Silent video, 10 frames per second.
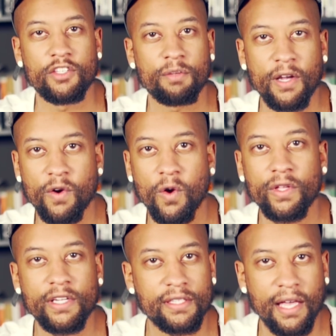So, my goal
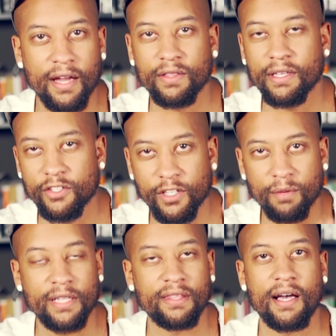here is not only to share
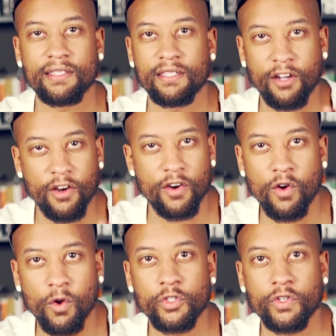my thoughts on current
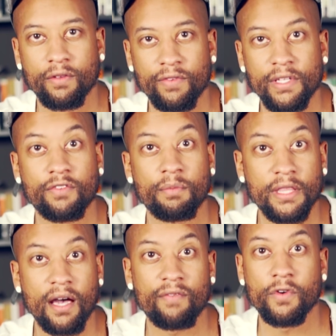cultural events from a
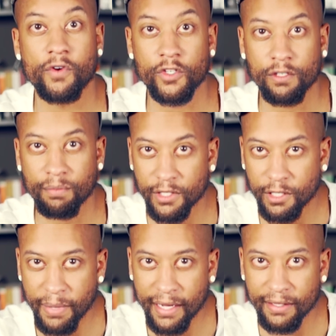thoughtful Christian
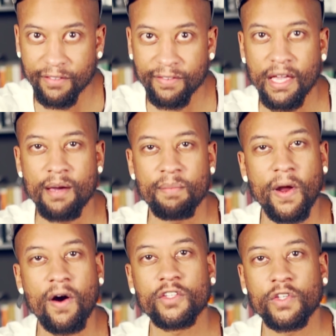perspective, but
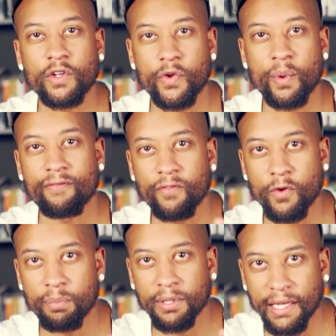also to create
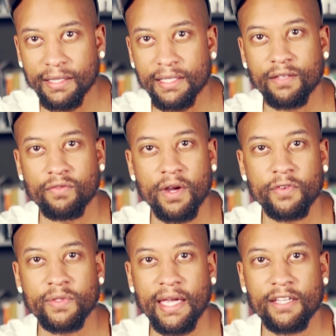full playlists of
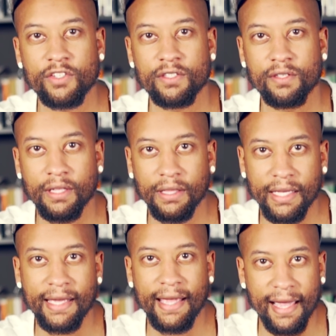refutations to the
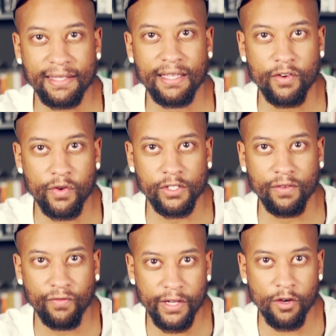leading anti
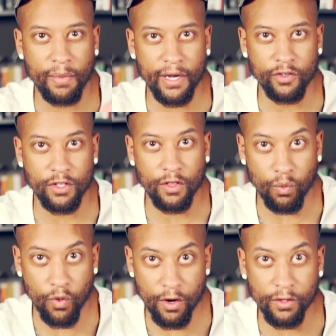Christian video makers in the
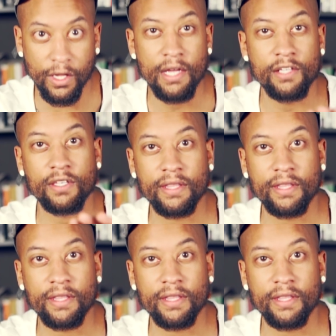world. So